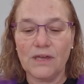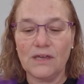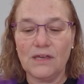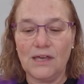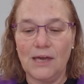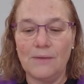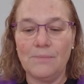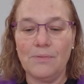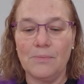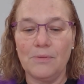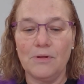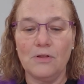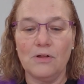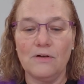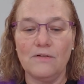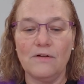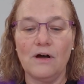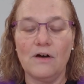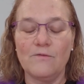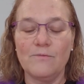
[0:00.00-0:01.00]

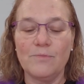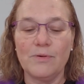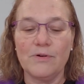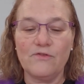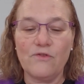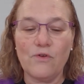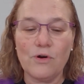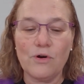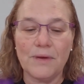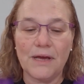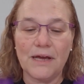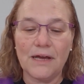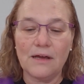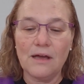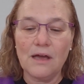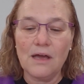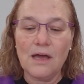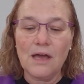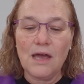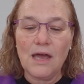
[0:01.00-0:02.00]
capable of performing.
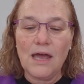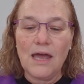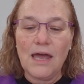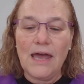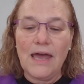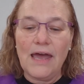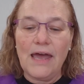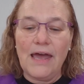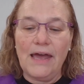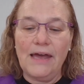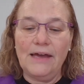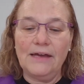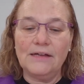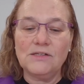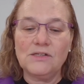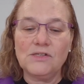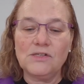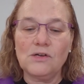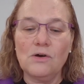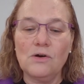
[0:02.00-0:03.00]

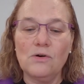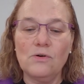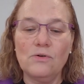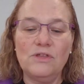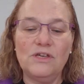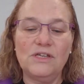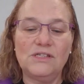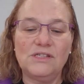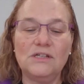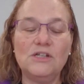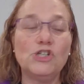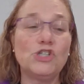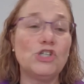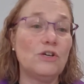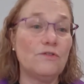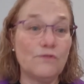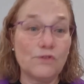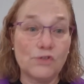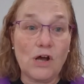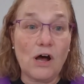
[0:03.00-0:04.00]
And so this
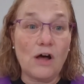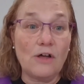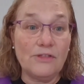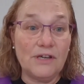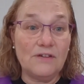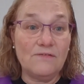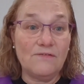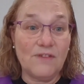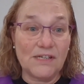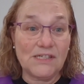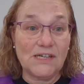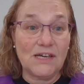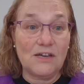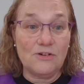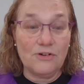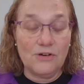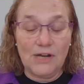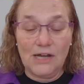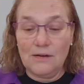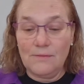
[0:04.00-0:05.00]
initiative was called the
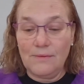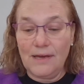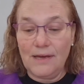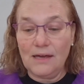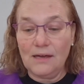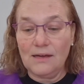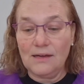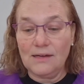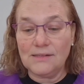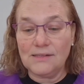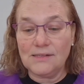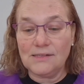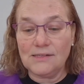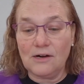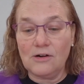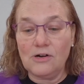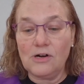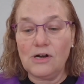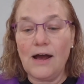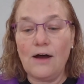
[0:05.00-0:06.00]
Investigator Data Bank. It
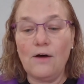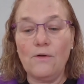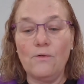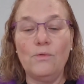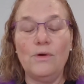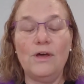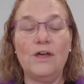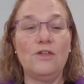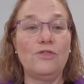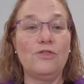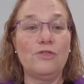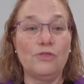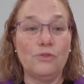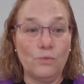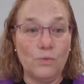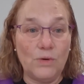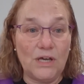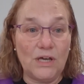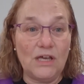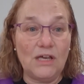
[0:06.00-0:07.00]
started out with
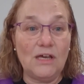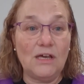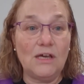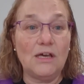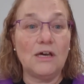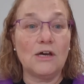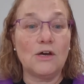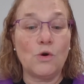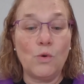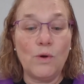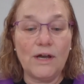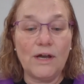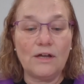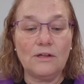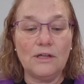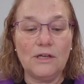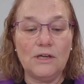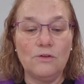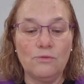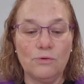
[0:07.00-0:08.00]
3, it
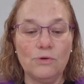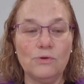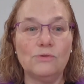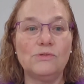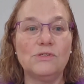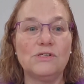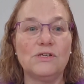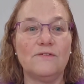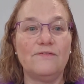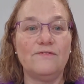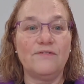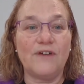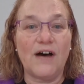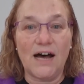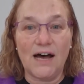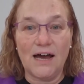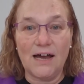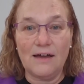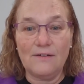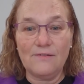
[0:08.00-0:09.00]
quickly grew to 5.
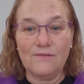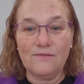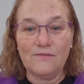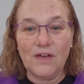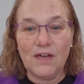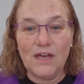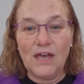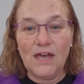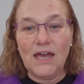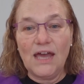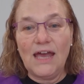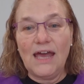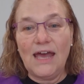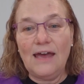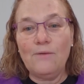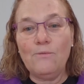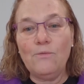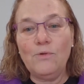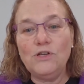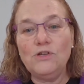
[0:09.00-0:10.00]

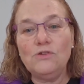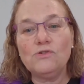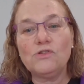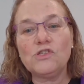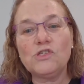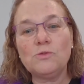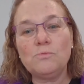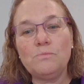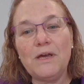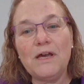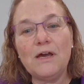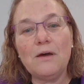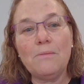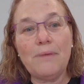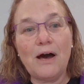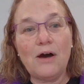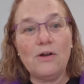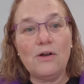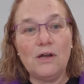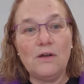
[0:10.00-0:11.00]
And when you speak
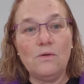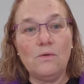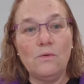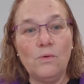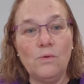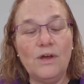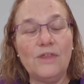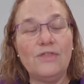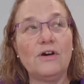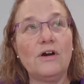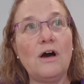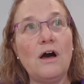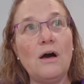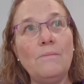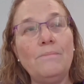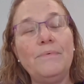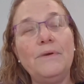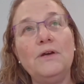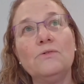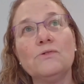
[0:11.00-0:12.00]
about it with a
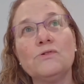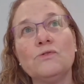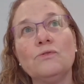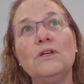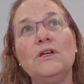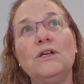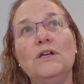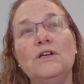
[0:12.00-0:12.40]
company, it was really